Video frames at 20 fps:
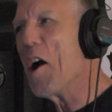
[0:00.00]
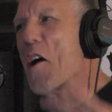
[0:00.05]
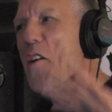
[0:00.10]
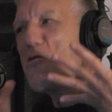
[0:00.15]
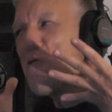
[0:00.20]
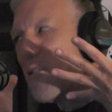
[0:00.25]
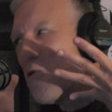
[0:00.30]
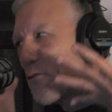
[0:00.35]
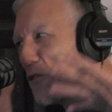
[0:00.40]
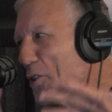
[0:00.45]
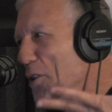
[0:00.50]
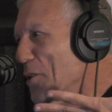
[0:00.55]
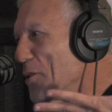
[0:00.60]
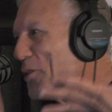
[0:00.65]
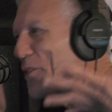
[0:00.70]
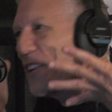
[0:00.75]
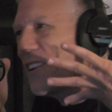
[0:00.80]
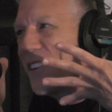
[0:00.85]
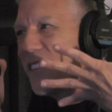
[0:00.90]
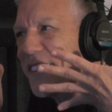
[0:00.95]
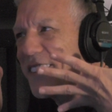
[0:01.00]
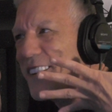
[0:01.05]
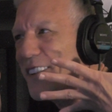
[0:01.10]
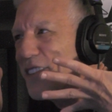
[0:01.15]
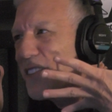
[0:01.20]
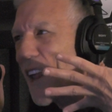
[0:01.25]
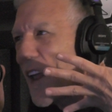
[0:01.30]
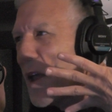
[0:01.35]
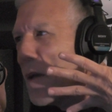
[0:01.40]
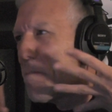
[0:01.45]
Refuses to
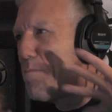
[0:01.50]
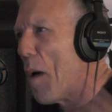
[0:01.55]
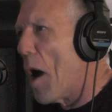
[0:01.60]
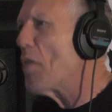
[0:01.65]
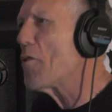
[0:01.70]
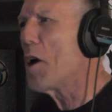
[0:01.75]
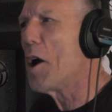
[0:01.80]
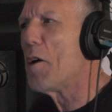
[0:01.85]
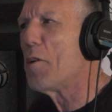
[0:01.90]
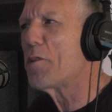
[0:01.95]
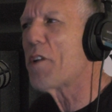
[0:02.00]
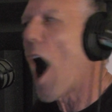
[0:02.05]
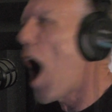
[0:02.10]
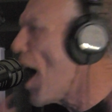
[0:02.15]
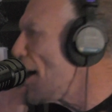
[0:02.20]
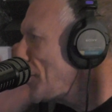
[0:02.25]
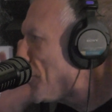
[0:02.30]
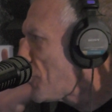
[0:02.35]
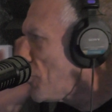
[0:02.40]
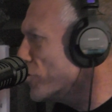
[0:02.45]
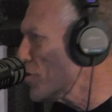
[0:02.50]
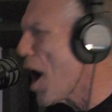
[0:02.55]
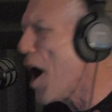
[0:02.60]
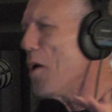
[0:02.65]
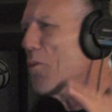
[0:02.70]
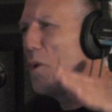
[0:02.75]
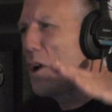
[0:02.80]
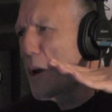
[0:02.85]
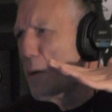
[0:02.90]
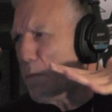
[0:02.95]
stay burrowed. I do
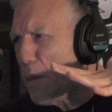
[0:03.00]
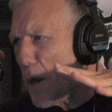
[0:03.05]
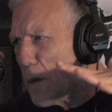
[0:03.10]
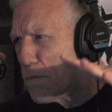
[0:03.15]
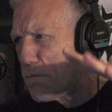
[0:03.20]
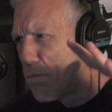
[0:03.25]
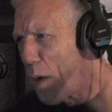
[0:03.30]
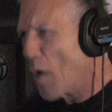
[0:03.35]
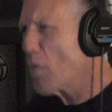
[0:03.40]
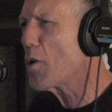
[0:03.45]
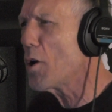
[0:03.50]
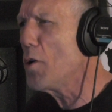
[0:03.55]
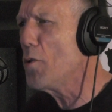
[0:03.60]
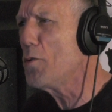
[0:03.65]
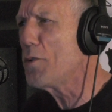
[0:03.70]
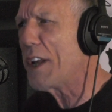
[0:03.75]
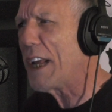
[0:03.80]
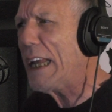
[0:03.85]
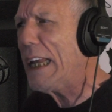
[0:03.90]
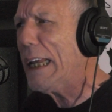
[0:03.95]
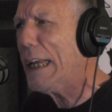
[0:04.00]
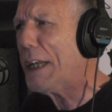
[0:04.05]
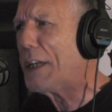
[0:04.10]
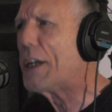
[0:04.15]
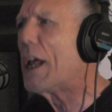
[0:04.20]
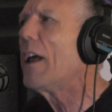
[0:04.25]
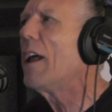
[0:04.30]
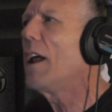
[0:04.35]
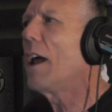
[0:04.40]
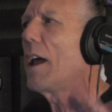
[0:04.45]
not want to be burrowed in.